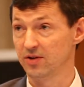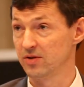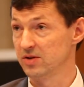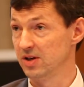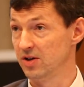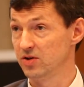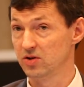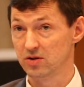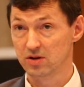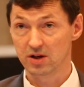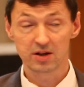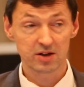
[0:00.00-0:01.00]

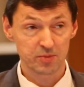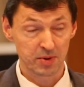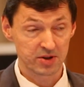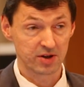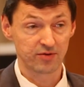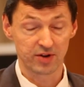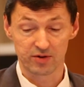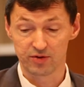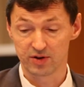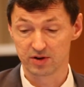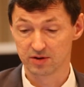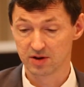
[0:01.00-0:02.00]
translation in a specific
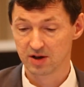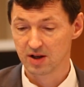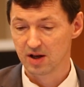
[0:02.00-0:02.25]
field.